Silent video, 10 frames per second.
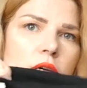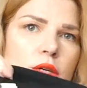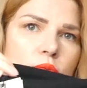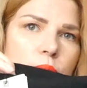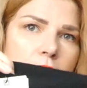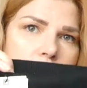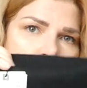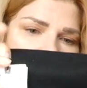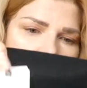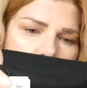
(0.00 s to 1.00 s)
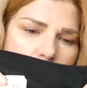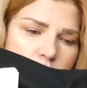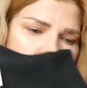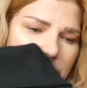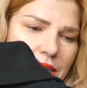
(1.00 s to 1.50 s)
I could wear this just
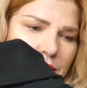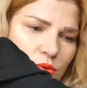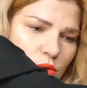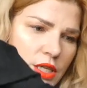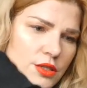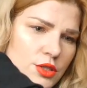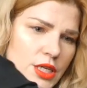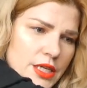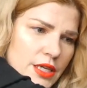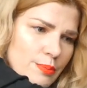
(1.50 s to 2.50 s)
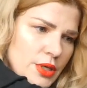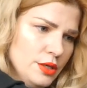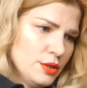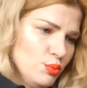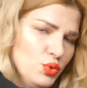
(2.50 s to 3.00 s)
with blazer or leather jacket,
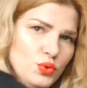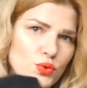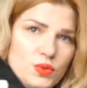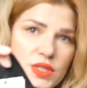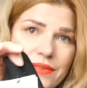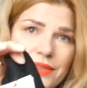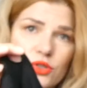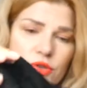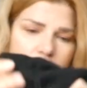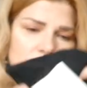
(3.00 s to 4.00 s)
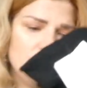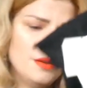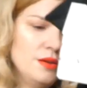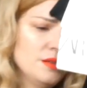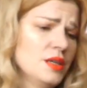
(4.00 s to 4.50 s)
biker boots, even
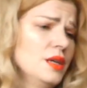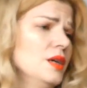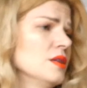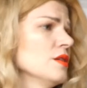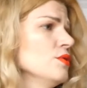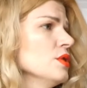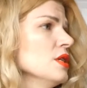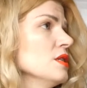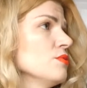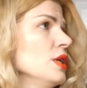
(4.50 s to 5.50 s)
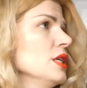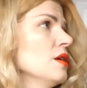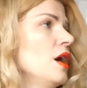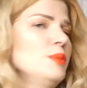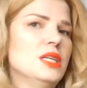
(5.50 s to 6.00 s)
trainers. So I thought this is really
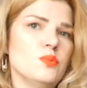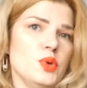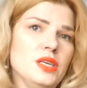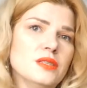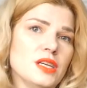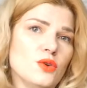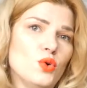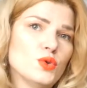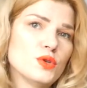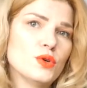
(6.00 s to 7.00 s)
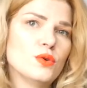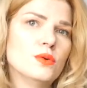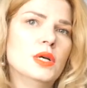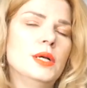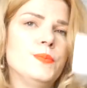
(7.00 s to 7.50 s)
timeless piece, and also
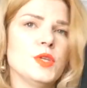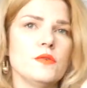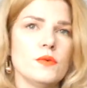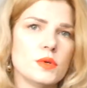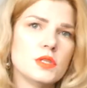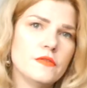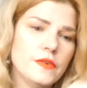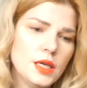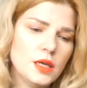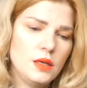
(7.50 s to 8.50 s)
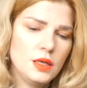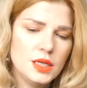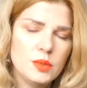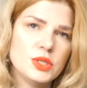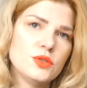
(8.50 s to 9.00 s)
if you want to feel a
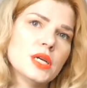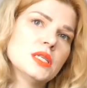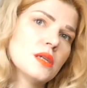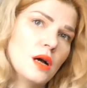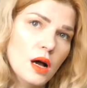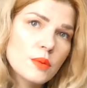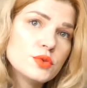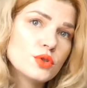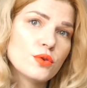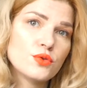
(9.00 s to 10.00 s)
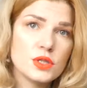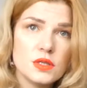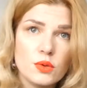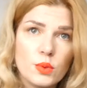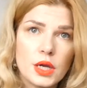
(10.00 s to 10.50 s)
little bit dressed up, not just
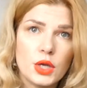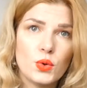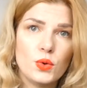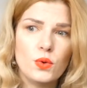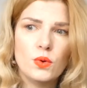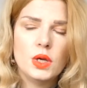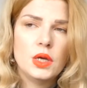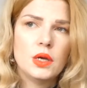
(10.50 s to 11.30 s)
to wear your